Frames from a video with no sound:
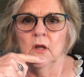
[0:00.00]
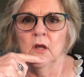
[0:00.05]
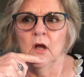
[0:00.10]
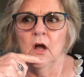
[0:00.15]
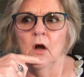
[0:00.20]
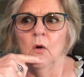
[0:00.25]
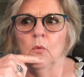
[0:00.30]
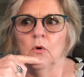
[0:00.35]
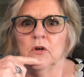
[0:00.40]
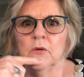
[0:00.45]

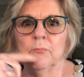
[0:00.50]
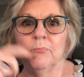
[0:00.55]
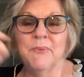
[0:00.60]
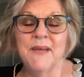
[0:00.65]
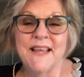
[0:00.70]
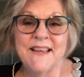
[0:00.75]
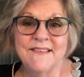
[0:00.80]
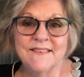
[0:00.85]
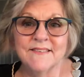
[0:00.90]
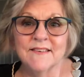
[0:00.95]
I want to
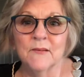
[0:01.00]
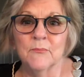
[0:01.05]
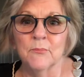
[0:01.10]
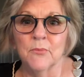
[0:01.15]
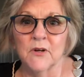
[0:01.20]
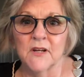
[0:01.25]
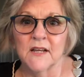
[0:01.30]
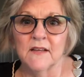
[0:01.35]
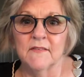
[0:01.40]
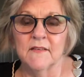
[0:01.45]
be
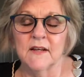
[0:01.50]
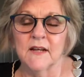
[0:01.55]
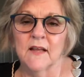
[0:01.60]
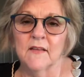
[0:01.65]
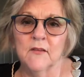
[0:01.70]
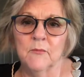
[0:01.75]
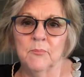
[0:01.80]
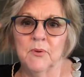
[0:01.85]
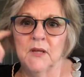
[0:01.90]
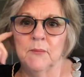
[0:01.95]
somebody that
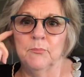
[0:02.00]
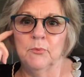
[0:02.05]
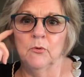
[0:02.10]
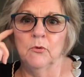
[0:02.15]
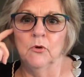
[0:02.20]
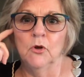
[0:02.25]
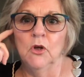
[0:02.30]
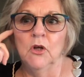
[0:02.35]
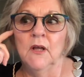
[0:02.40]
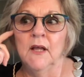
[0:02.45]
other
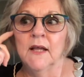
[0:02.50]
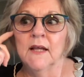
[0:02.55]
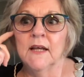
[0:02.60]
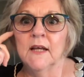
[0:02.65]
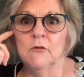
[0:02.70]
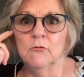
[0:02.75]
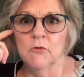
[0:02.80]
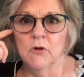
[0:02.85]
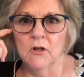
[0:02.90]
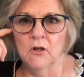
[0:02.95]
people
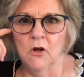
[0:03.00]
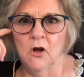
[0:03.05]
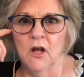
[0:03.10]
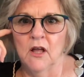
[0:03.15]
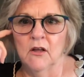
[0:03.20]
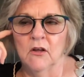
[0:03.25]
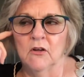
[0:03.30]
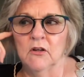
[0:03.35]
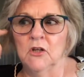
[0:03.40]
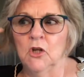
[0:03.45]
can rely
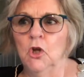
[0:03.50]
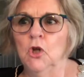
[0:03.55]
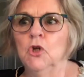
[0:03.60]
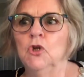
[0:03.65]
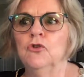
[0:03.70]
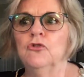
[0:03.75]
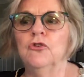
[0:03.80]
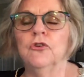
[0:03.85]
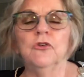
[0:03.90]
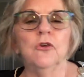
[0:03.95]
on
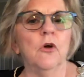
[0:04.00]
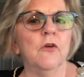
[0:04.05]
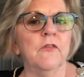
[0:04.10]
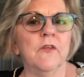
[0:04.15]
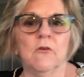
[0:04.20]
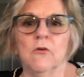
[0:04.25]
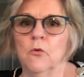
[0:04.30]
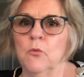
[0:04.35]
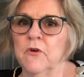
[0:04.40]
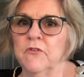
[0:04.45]
to know
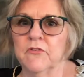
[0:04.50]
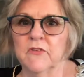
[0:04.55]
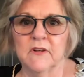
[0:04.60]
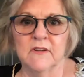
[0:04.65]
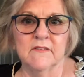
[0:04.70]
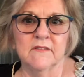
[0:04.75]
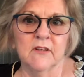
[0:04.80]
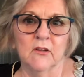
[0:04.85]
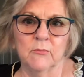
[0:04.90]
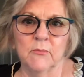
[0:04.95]
they're always
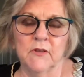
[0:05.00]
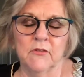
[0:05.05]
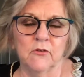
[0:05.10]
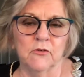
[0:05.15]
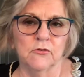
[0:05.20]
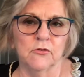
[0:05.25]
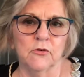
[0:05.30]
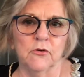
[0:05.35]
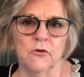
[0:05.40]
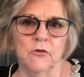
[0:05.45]
going to tell me the
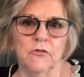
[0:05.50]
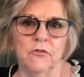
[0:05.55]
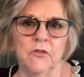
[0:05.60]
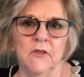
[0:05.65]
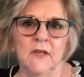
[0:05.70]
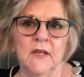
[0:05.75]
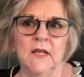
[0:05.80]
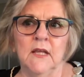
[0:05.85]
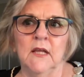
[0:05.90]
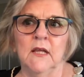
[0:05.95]
truth,
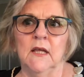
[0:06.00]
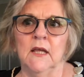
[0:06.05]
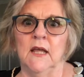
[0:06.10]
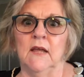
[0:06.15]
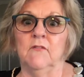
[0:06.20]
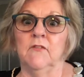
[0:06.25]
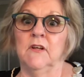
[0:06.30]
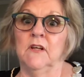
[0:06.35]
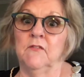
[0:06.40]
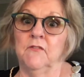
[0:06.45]

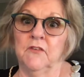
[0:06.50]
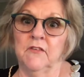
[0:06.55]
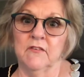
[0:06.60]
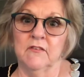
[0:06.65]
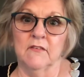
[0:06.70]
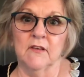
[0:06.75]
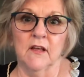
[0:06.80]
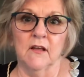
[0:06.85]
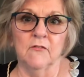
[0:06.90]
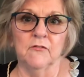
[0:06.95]
even if it's
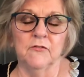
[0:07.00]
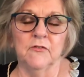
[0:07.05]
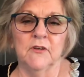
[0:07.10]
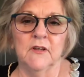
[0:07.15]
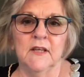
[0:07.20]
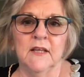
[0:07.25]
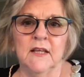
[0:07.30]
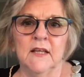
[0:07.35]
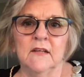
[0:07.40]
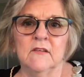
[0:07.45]
tough.
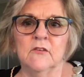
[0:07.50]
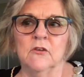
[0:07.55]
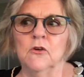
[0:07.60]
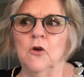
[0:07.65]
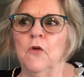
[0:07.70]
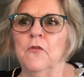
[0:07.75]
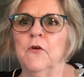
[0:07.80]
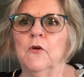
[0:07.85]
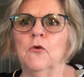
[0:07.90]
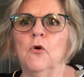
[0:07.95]
To
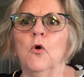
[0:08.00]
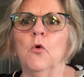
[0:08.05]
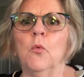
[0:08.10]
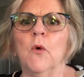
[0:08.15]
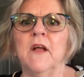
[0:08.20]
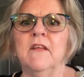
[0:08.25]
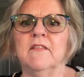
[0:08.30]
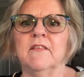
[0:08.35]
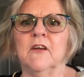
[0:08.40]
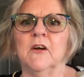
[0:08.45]
know they're
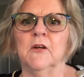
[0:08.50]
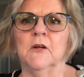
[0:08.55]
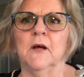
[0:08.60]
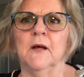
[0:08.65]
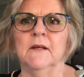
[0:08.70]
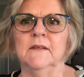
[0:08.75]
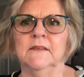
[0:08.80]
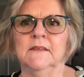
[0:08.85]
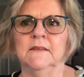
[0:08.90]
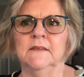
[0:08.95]
always going
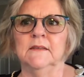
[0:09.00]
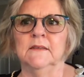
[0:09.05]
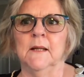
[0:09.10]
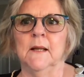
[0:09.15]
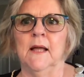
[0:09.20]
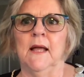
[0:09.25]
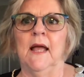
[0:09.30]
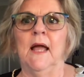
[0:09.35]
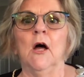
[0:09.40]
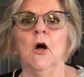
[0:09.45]
to
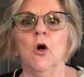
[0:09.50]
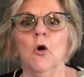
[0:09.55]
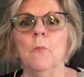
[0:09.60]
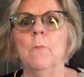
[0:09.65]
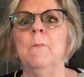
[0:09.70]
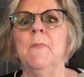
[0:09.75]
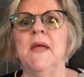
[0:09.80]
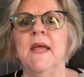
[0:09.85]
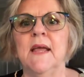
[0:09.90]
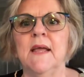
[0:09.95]
help
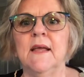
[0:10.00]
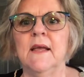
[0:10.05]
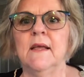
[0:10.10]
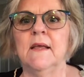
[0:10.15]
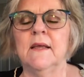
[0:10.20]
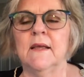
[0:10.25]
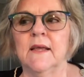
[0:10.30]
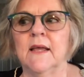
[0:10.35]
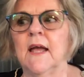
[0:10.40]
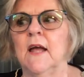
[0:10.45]
me
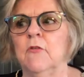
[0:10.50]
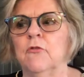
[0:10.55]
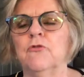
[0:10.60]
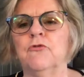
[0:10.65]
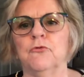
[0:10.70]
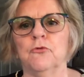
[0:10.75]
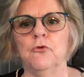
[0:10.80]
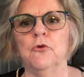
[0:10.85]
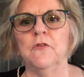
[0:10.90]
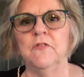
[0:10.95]
get
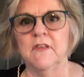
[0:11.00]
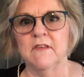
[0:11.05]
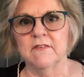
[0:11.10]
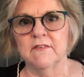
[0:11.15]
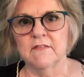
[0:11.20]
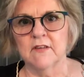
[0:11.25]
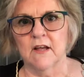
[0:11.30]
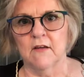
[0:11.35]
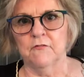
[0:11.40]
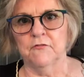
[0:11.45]
through this
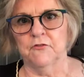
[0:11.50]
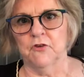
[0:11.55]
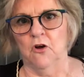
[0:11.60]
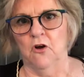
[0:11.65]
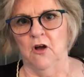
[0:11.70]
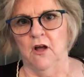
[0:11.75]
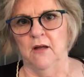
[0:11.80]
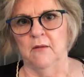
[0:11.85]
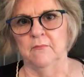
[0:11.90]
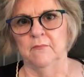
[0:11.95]
tough
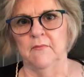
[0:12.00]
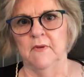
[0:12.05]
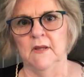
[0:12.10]
time.